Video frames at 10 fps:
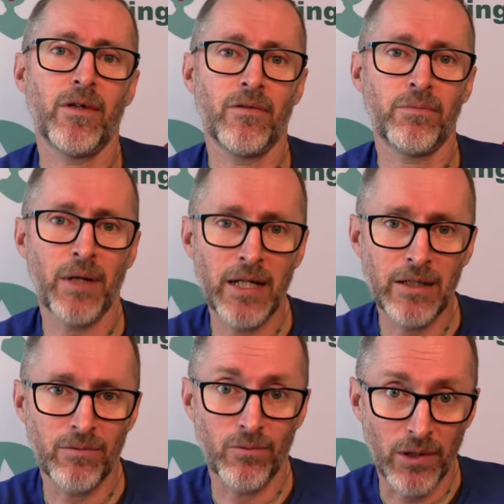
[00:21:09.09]
pain
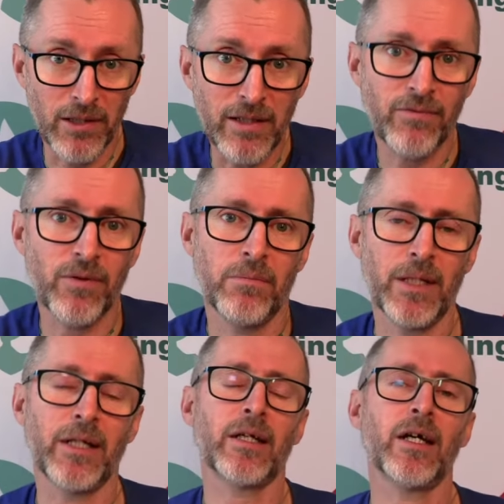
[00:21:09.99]
relief
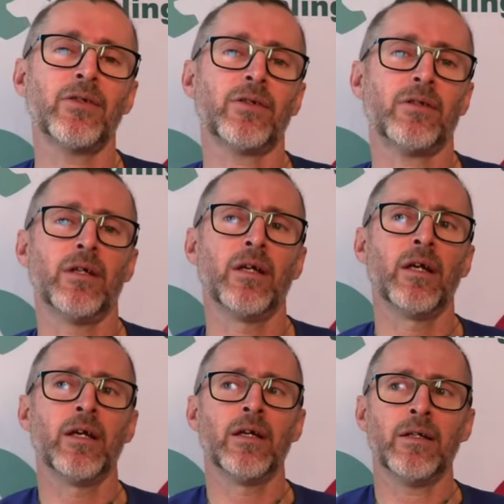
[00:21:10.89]
medication.
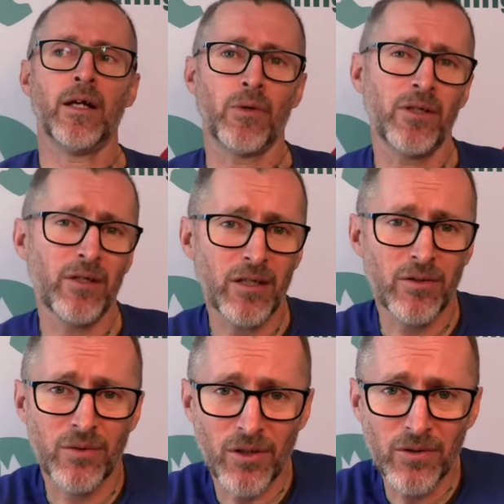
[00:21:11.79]
Now, when you get to a
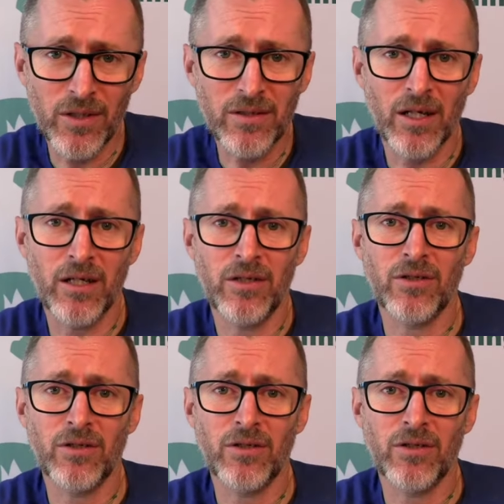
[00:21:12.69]
dog this age,